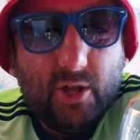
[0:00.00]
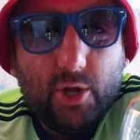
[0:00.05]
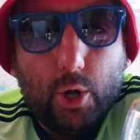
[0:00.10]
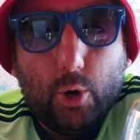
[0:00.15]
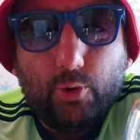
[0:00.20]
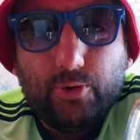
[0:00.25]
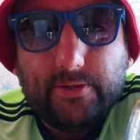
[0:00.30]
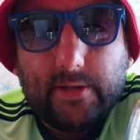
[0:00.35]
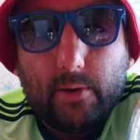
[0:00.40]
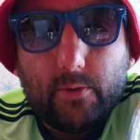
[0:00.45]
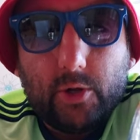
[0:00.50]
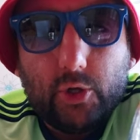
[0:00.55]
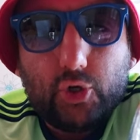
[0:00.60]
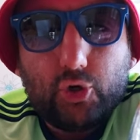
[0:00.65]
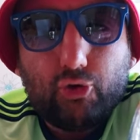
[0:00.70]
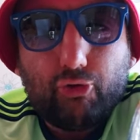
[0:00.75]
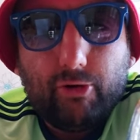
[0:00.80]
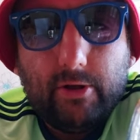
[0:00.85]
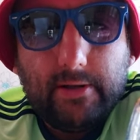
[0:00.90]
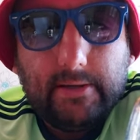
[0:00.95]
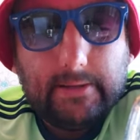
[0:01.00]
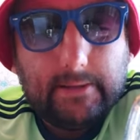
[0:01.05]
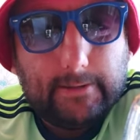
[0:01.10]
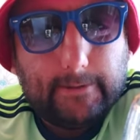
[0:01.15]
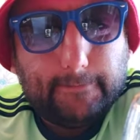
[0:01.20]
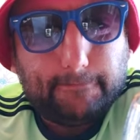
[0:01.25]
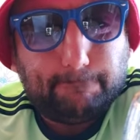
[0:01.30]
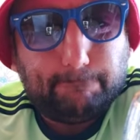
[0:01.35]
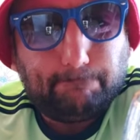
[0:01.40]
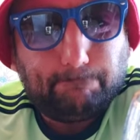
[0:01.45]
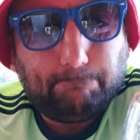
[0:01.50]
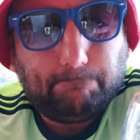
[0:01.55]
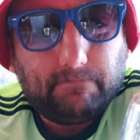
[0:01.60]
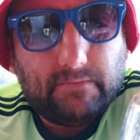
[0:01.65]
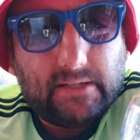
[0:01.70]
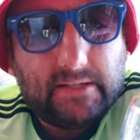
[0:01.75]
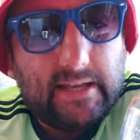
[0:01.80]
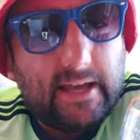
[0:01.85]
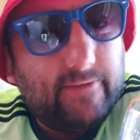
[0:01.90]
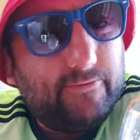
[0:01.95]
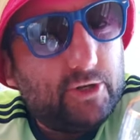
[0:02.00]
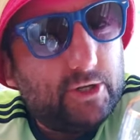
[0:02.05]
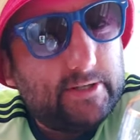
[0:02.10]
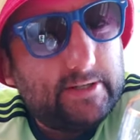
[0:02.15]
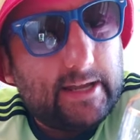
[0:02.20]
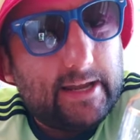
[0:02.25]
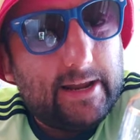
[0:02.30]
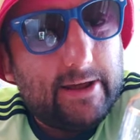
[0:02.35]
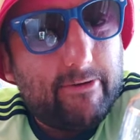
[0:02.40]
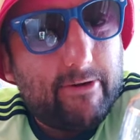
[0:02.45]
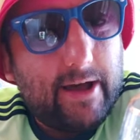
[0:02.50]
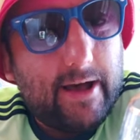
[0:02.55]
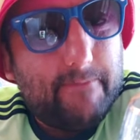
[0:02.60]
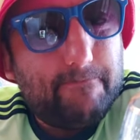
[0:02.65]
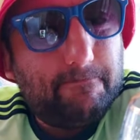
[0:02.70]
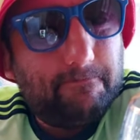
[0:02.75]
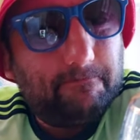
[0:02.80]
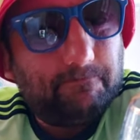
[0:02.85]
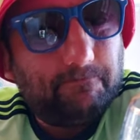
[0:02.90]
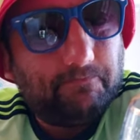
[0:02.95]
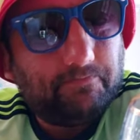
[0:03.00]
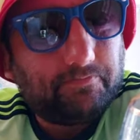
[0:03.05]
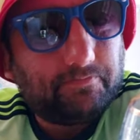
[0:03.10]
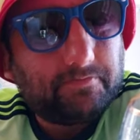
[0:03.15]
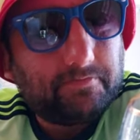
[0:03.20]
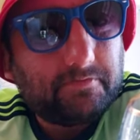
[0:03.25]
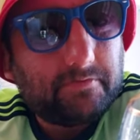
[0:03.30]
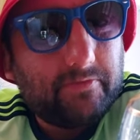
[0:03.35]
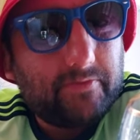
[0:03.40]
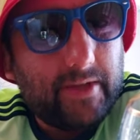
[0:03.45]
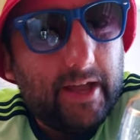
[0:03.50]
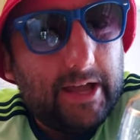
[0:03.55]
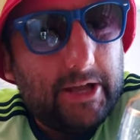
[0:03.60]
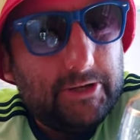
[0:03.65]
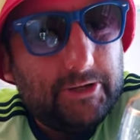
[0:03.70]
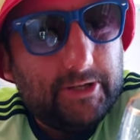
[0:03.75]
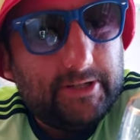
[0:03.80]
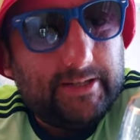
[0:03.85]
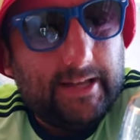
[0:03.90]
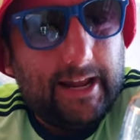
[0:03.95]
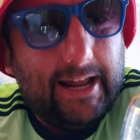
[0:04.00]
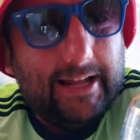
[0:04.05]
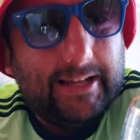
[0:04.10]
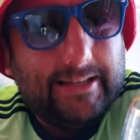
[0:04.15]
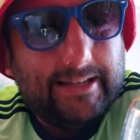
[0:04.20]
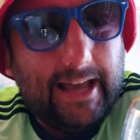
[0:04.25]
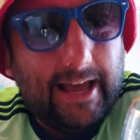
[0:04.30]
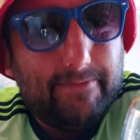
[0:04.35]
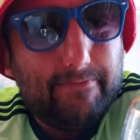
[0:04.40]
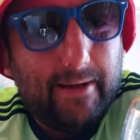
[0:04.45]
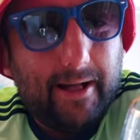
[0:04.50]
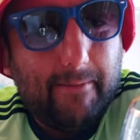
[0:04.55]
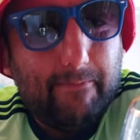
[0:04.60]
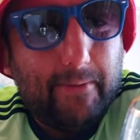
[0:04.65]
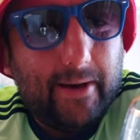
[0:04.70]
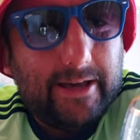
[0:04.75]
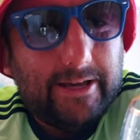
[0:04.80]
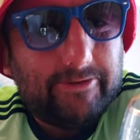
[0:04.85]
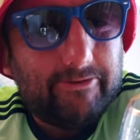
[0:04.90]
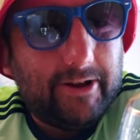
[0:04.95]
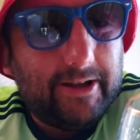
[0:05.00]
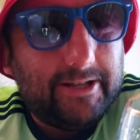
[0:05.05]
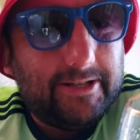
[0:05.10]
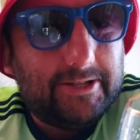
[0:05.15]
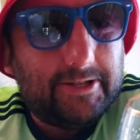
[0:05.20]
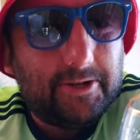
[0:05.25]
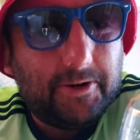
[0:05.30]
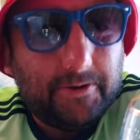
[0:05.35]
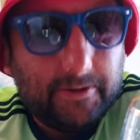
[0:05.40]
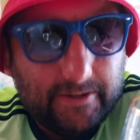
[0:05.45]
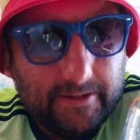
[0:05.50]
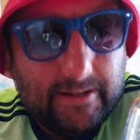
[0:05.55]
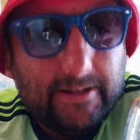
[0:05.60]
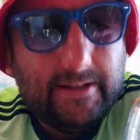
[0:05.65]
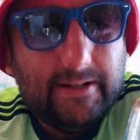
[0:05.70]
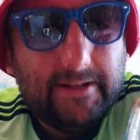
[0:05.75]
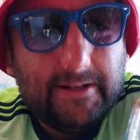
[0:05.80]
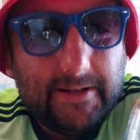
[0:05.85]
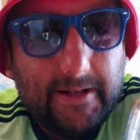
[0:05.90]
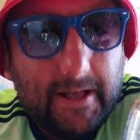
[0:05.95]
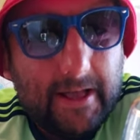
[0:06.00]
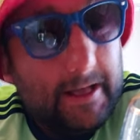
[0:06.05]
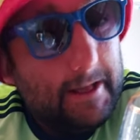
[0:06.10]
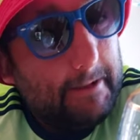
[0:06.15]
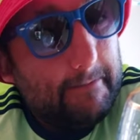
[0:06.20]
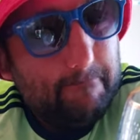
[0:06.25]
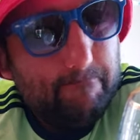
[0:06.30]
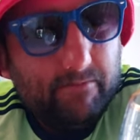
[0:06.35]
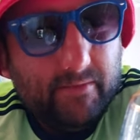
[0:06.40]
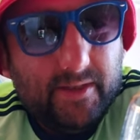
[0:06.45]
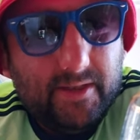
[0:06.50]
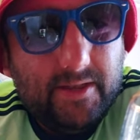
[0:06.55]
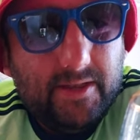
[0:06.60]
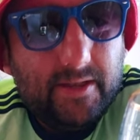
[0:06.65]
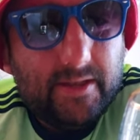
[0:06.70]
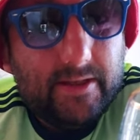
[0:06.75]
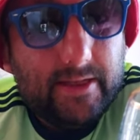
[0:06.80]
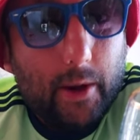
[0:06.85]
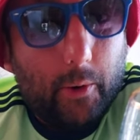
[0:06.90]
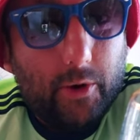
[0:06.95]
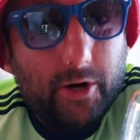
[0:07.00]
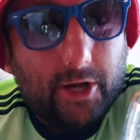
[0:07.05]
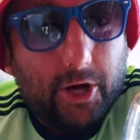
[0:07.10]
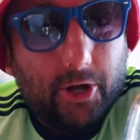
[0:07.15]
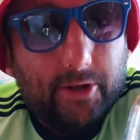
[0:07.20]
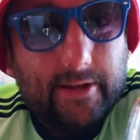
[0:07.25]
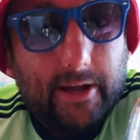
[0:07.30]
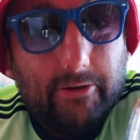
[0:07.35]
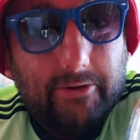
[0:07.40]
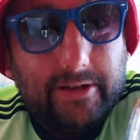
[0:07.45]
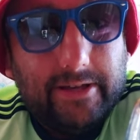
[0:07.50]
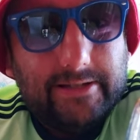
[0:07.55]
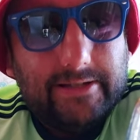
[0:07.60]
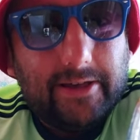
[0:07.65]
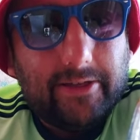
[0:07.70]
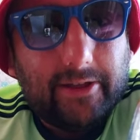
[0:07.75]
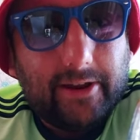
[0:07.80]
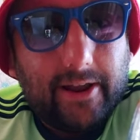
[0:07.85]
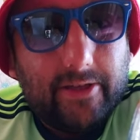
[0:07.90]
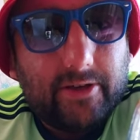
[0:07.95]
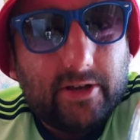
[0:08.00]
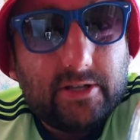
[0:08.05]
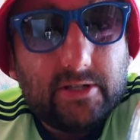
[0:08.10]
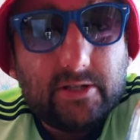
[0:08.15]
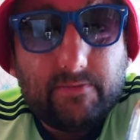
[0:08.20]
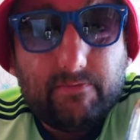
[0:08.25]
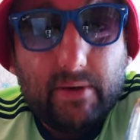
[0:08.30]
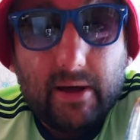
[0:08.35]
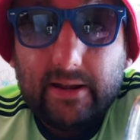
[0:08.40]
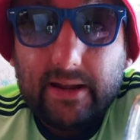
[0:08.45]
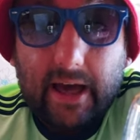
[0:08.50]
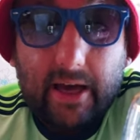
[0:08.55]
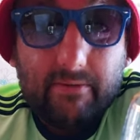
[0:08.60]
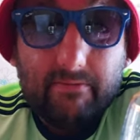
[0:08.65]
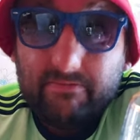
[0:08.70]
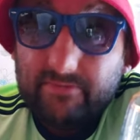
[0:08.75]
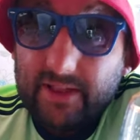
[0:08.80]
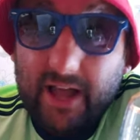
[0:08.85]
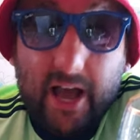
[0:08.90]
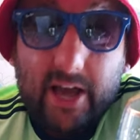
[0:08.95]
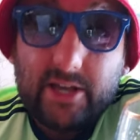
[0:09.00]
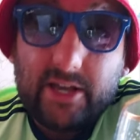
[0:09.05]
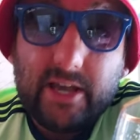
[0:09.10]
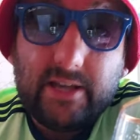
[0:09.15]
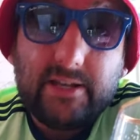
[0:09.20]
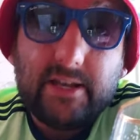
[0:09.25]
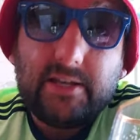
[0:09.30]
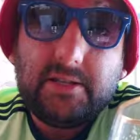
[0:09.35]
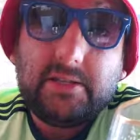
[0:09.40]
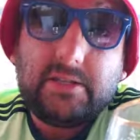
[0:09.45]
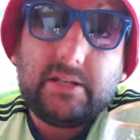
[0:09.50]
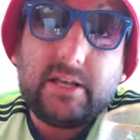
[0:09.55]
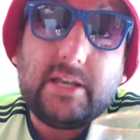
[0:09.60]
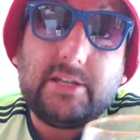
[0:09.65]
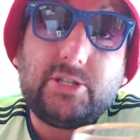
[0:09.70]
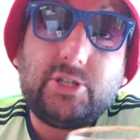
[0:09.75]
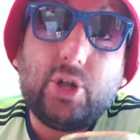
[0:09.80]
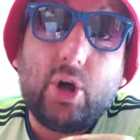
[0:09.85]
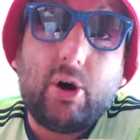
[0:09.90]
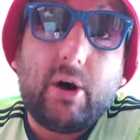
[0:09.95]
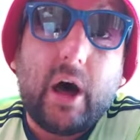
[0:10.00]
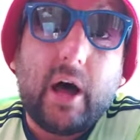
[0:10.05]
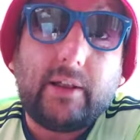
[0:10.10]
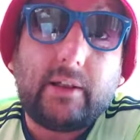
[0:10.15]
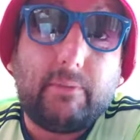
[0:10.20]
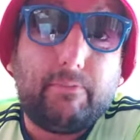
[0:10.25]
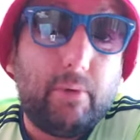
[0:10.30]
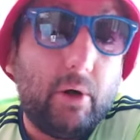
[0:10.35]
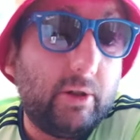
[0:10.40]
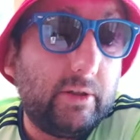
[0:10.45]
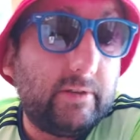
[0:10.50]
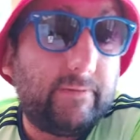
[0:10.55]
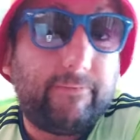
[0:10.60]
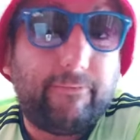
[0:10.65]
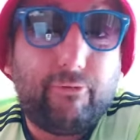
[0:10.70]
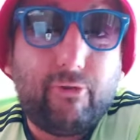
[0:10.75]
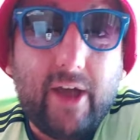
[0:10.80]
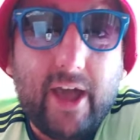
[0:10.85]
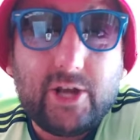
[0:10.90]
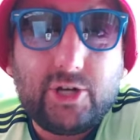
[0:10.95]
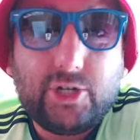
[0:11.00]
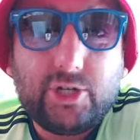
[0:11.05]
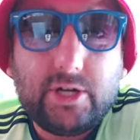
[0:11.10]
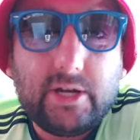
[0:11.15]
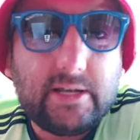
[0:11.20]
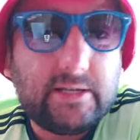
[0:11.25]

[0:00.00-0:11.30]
Goes down a treat. So I've just a 10-mile bike ride, so that would have gone down easier than others. But no, it is. It's not hard. The Bolt is fresh.